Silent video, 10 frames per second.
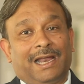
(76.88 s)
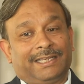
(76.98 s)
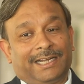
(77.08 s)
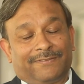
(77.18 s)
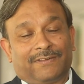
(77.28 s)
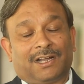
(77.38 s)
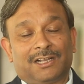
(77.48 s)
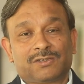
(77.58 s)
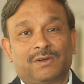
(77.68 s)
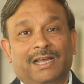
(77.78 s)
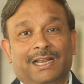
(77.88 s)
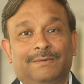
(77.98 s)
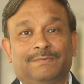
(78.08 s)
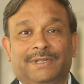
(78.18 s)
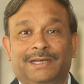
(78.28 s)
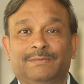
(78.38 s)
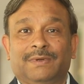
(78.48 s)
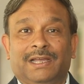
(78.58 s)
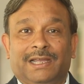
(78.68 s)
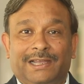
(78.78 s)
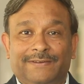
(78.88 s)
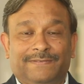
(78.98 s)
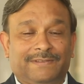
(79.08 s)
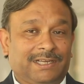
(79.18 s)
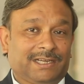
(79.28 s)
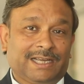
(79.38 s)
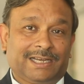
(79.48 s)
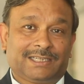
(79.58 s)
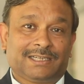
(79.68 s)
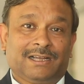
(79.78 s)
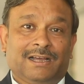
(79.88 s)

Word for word: and that will also help them if they get